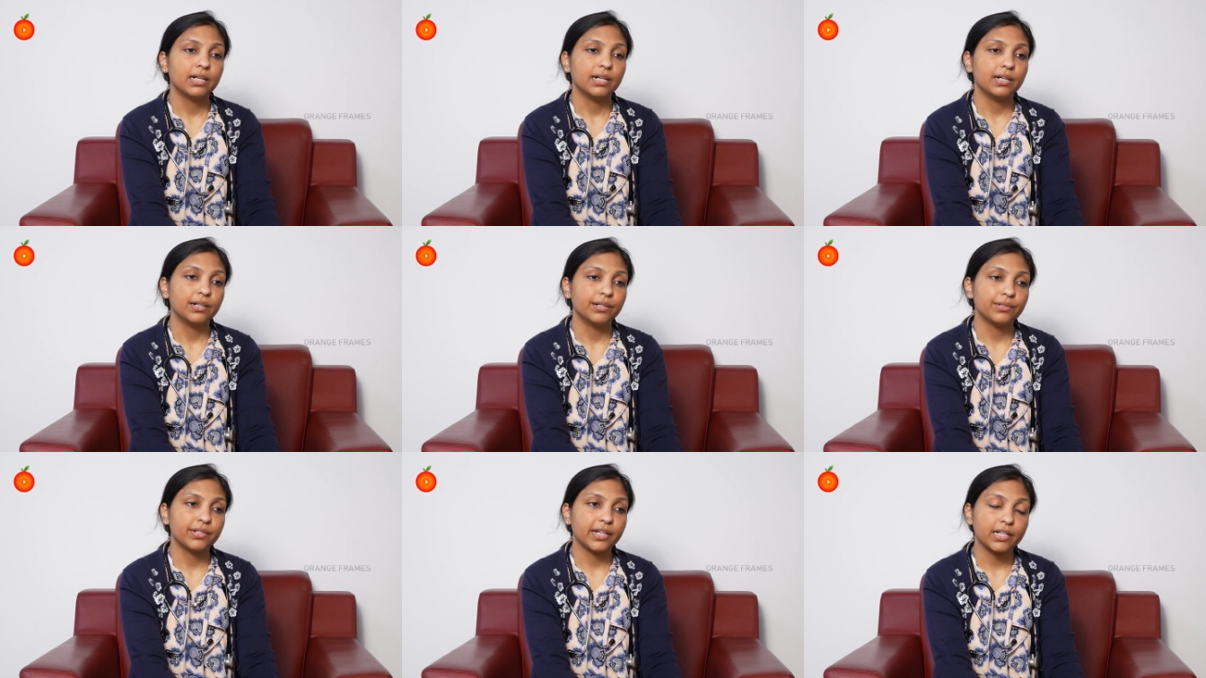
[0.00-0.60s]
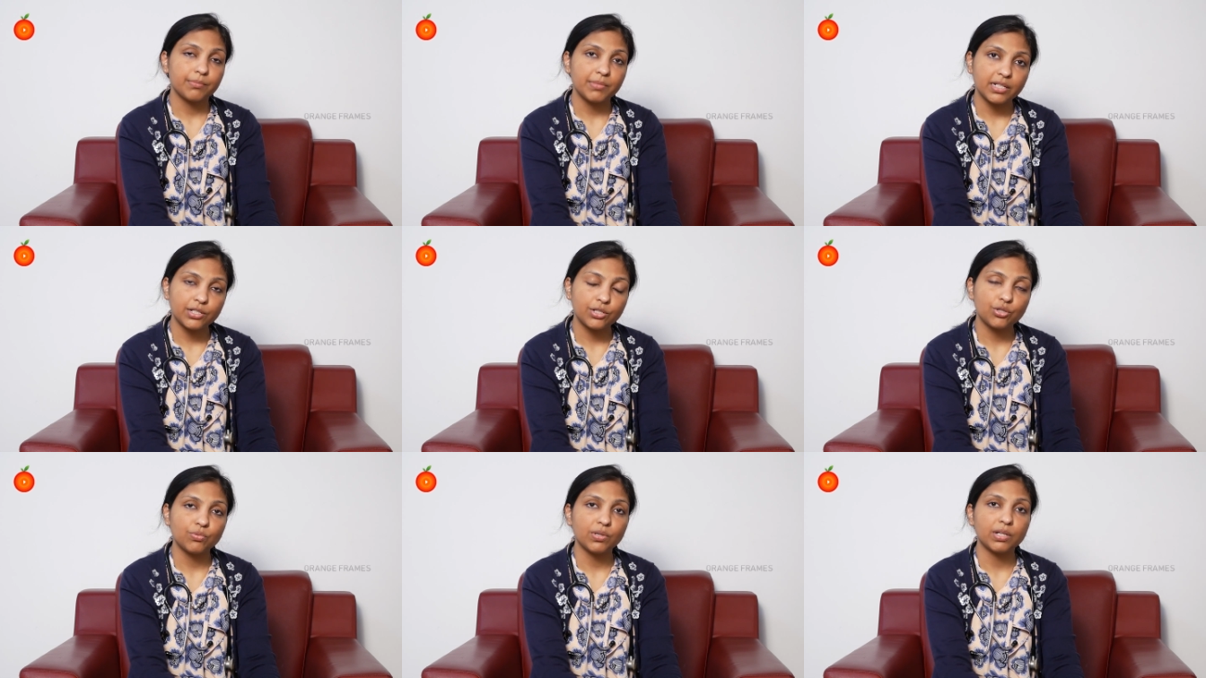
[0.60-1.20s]
recommend
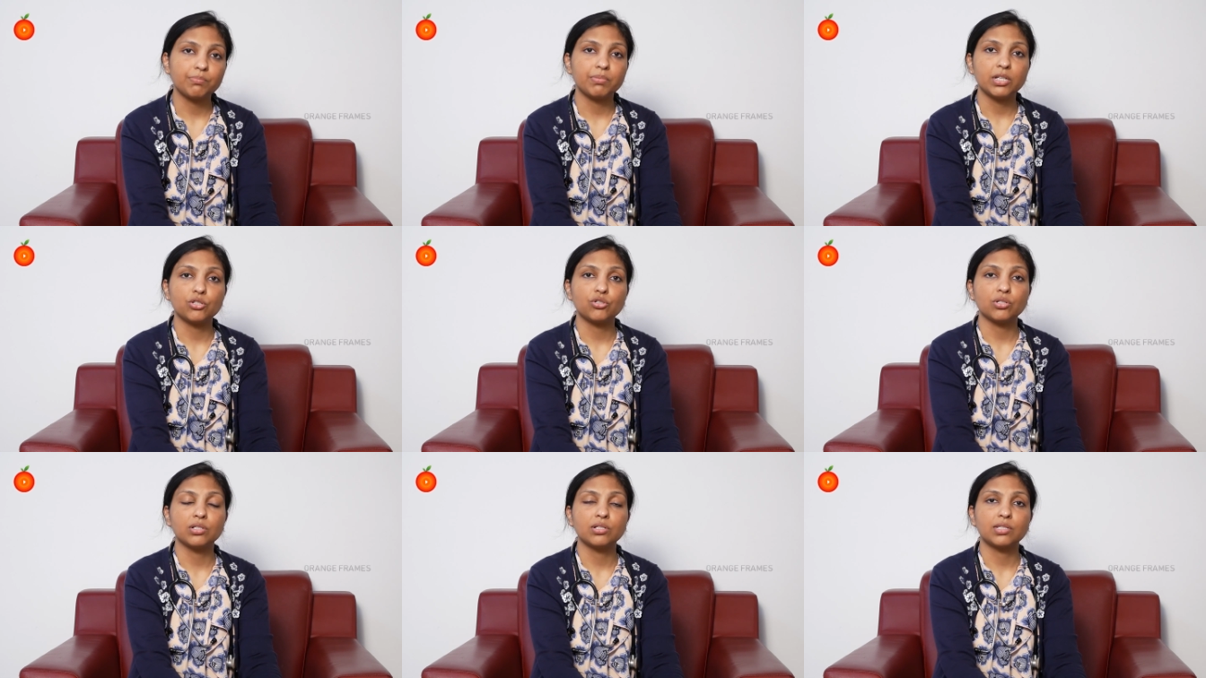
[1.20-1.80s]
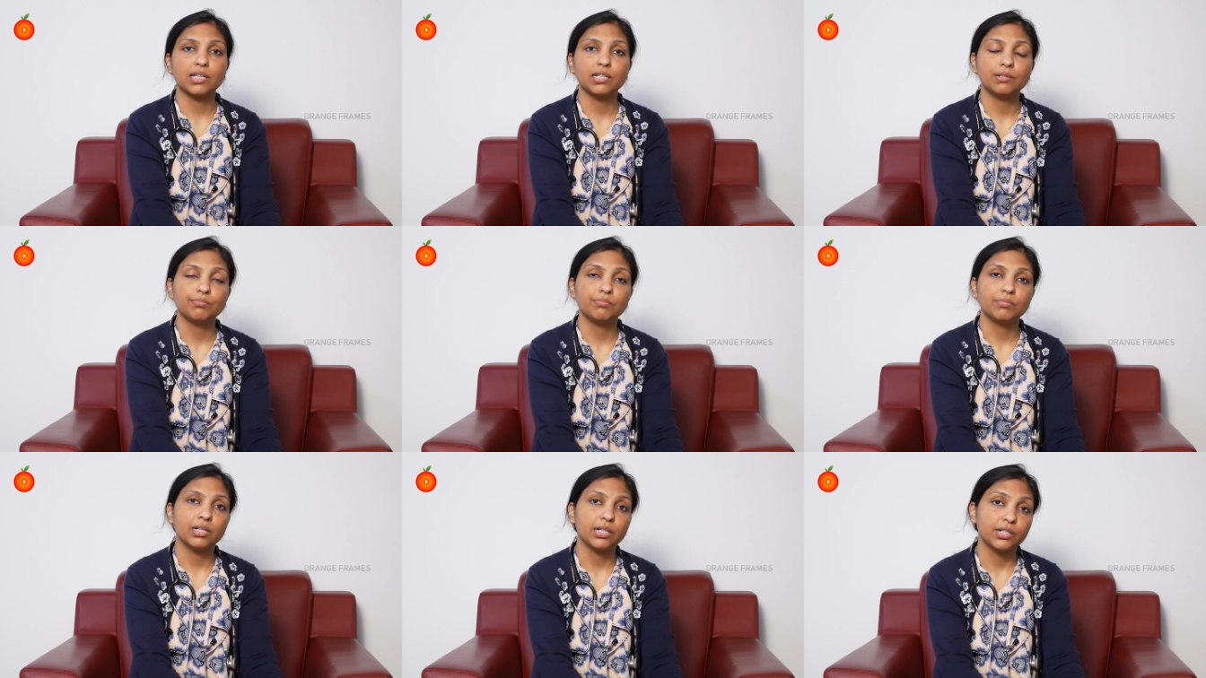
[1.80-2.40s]
it to our patients
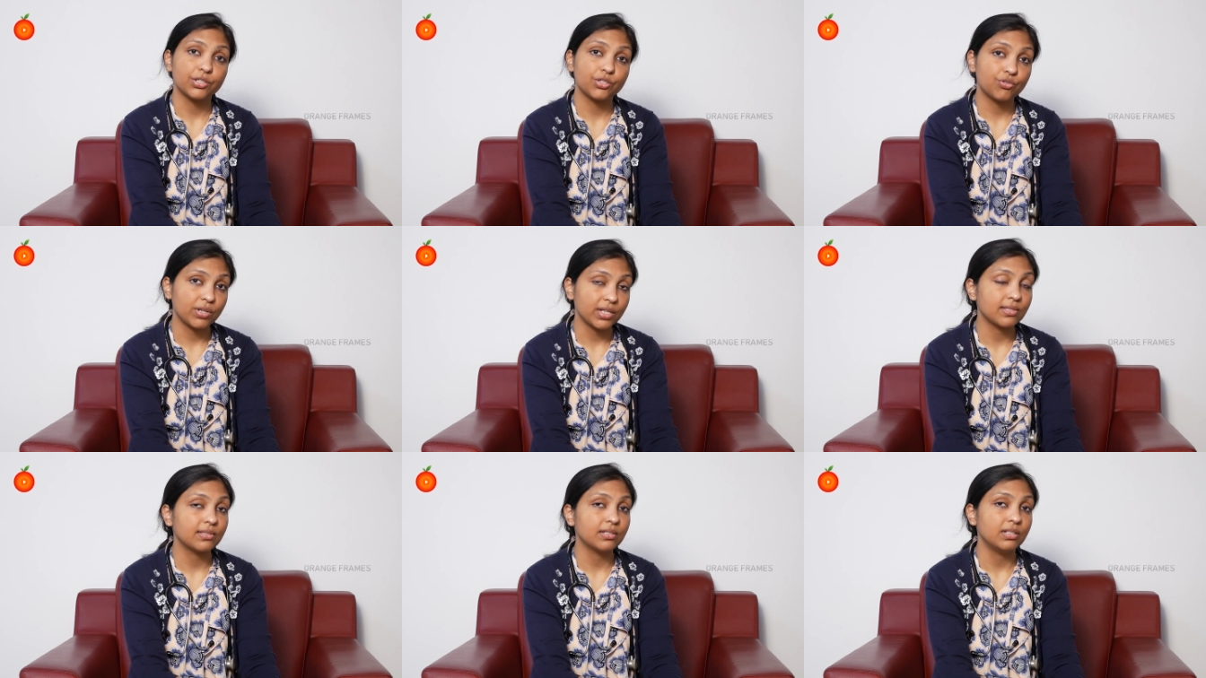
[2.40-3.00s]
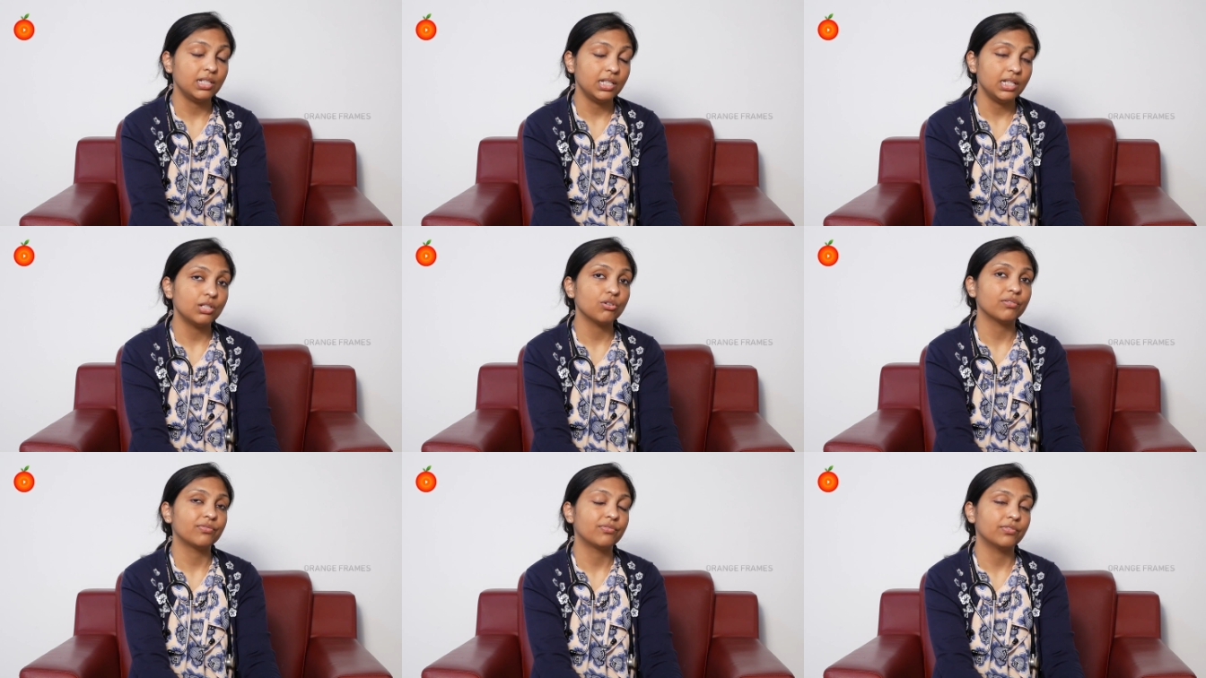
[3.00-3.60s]
and stress the need
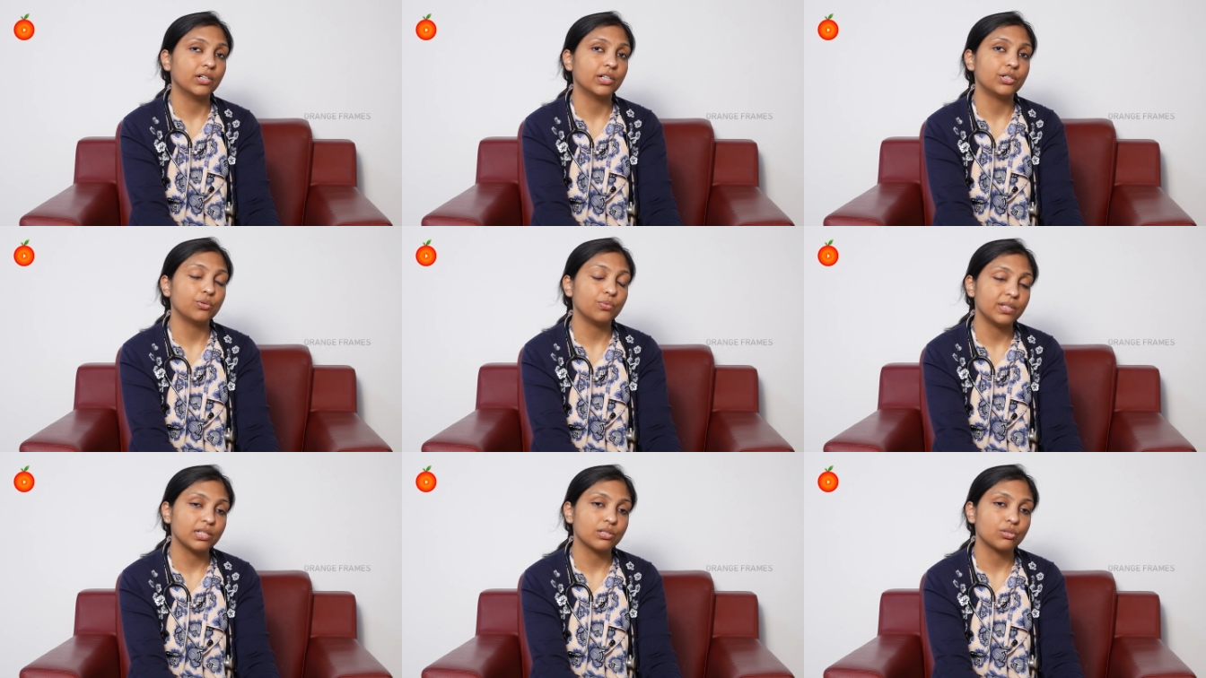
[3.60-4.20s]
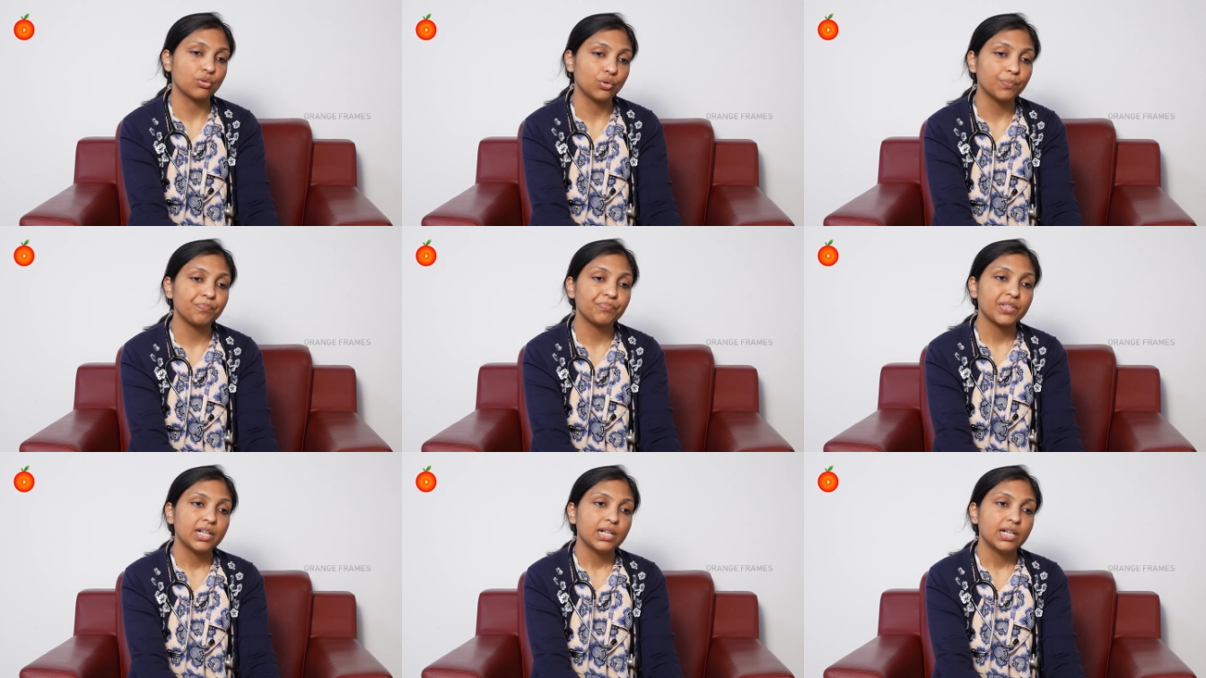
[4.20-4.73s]
of doing so.